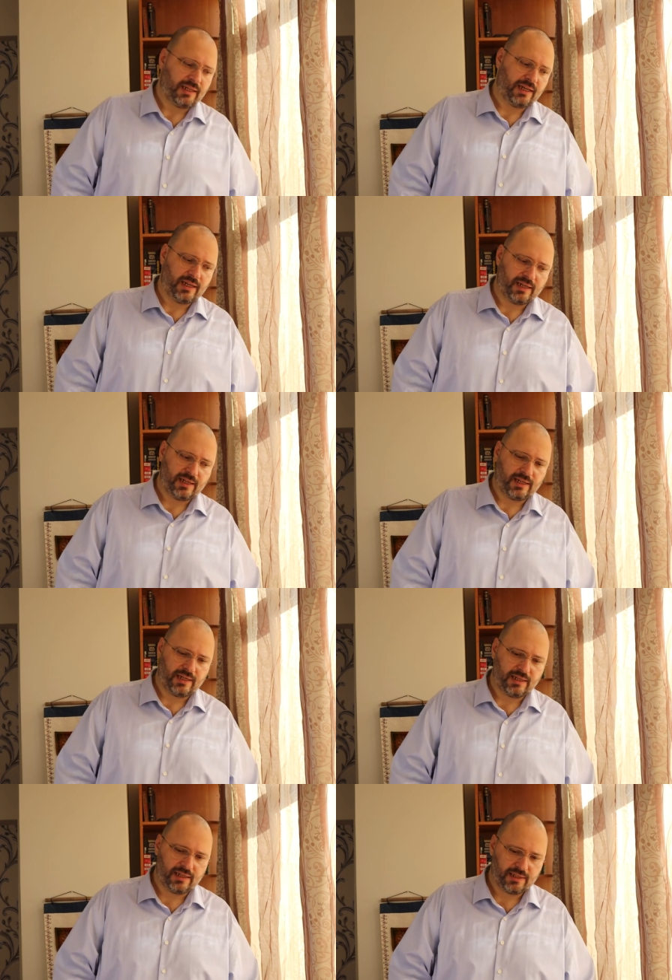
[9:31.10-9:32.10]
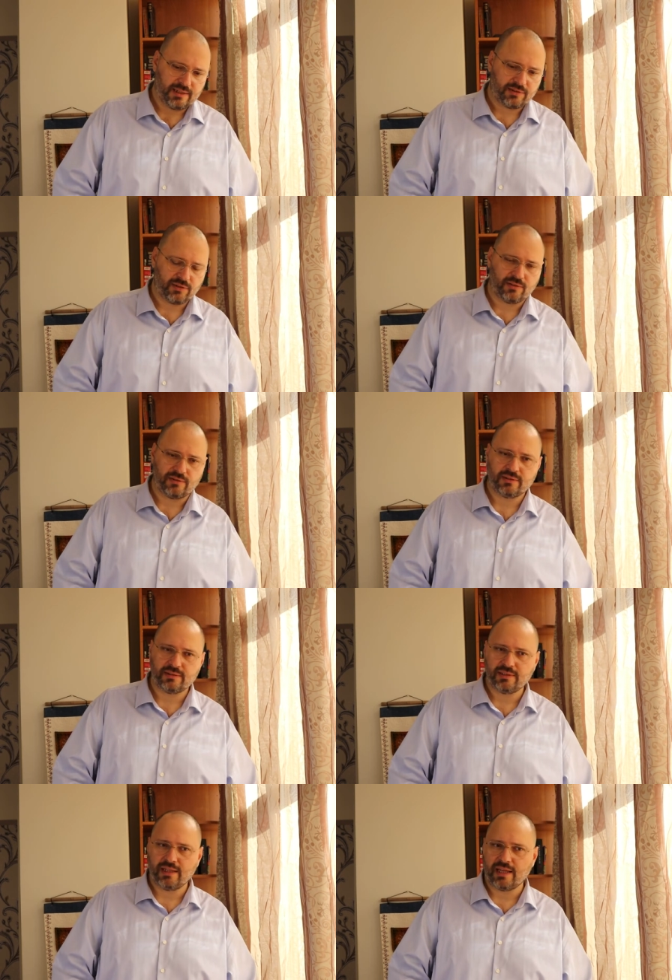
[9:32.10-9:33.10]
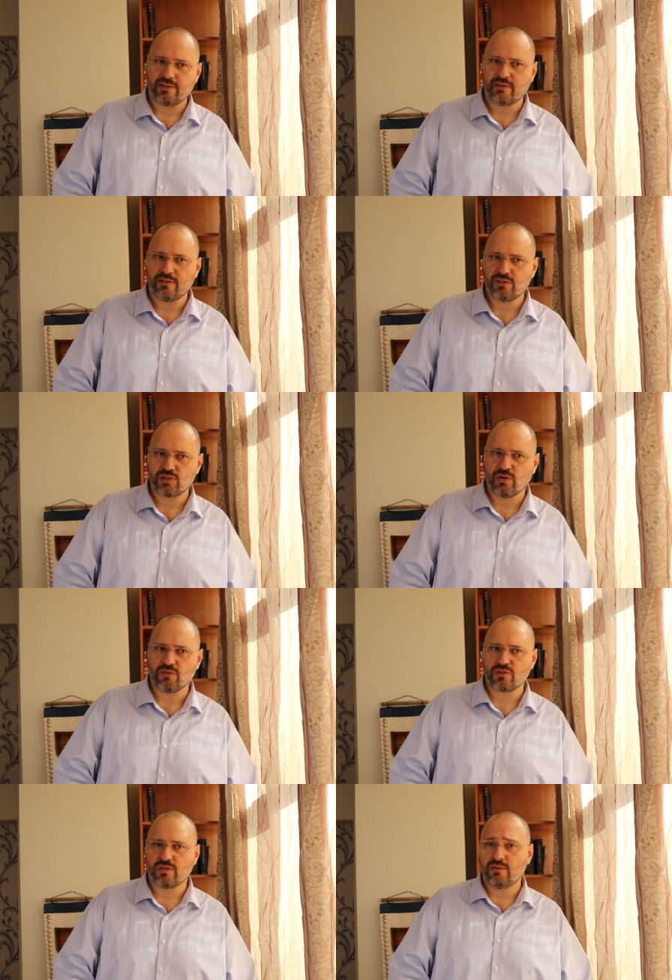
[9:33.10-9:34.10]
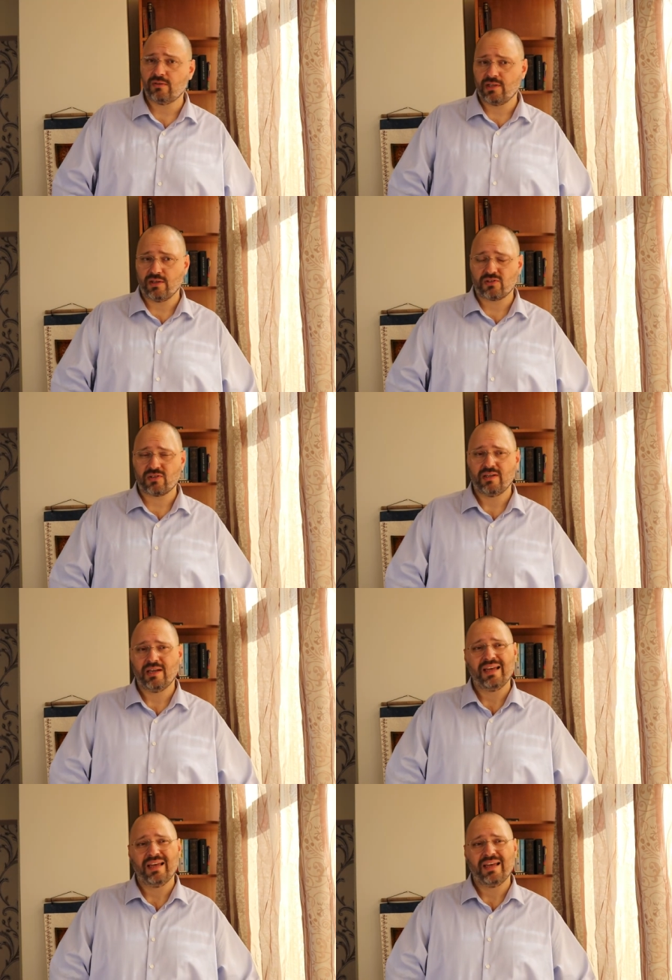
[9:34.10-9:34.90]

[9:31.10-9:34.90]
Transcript: Uh, so that shows two things.